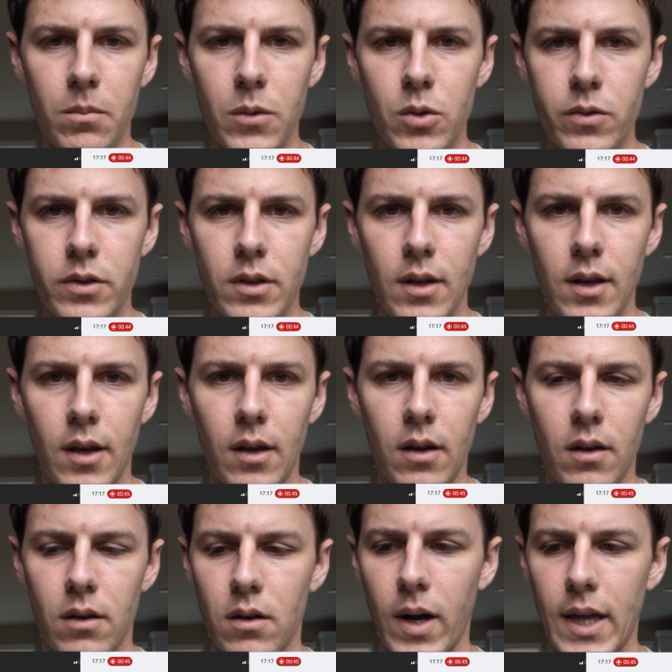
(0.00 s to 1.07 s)
I'm
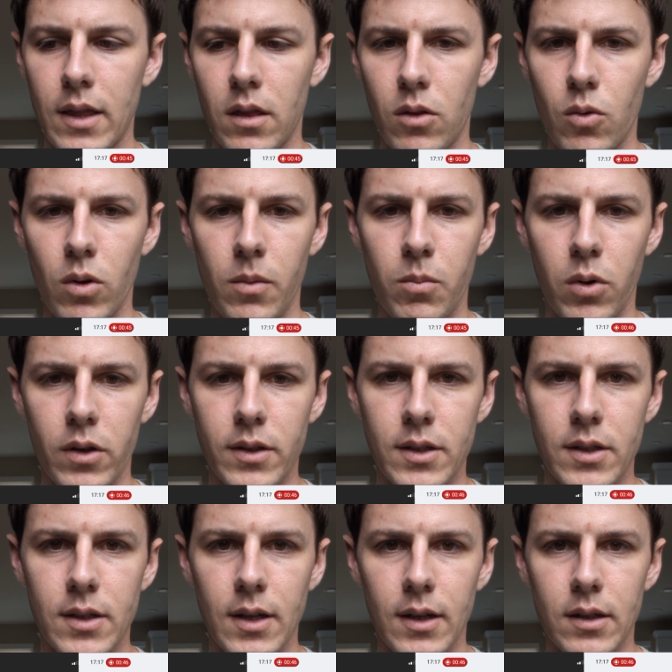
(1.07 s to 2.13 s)
using Qwen
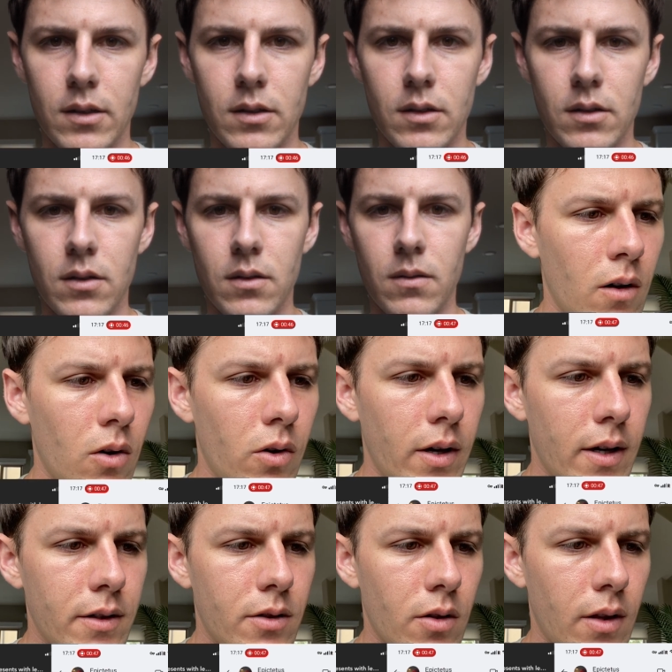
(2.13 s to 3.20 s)
3.6. Okay,
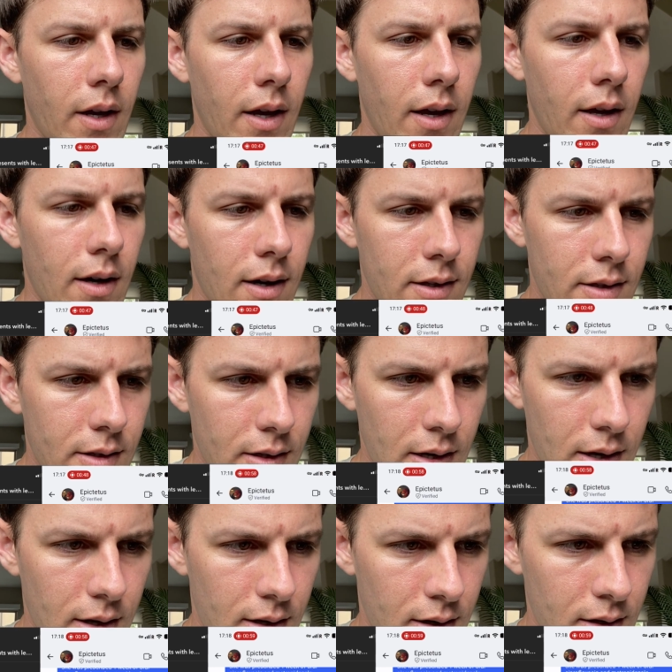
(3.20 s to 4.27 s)
so the AI
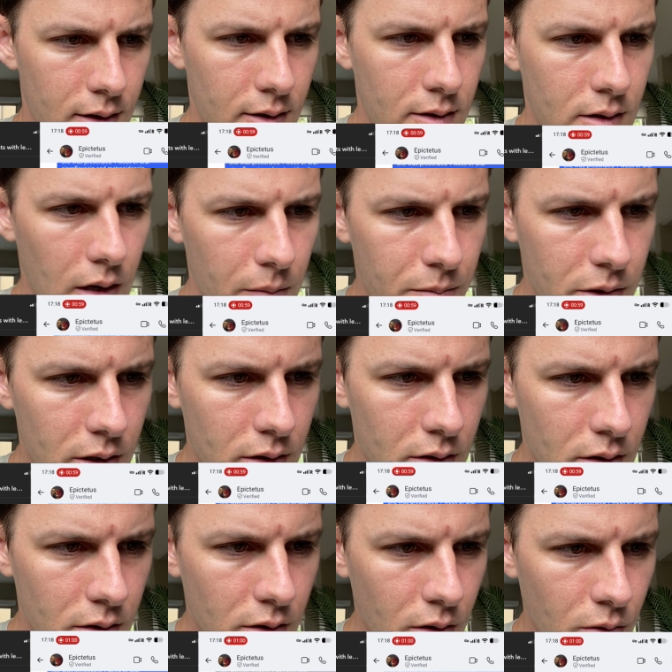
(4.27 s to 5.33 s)
said
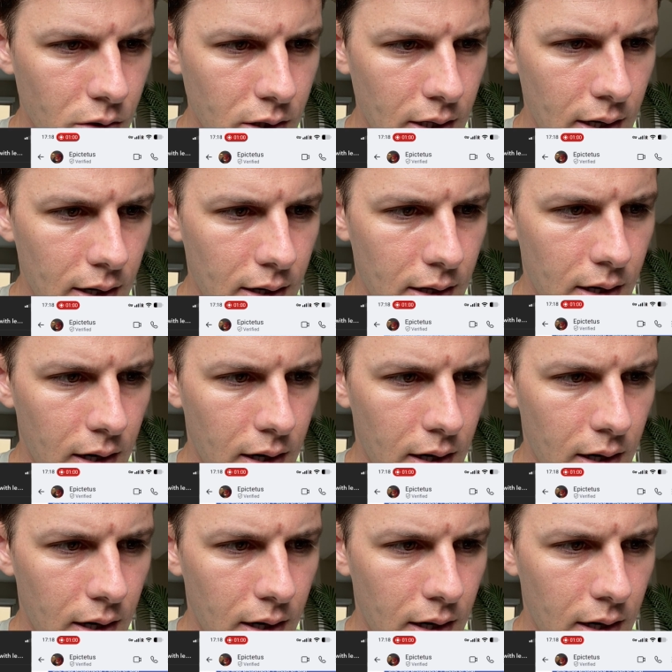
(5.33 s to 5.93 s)
sepsis-associated